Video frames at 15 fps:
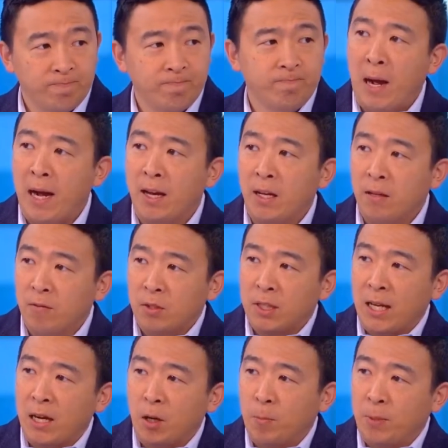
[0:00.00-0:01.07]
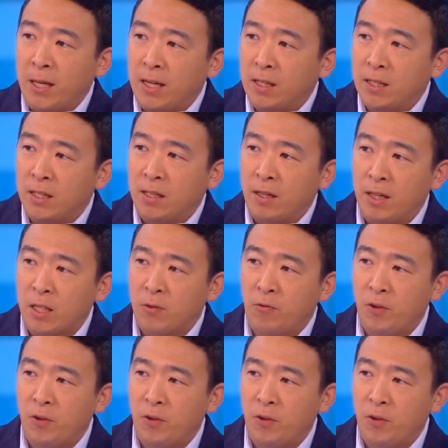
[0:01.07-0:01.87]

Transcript: My centerpiece, this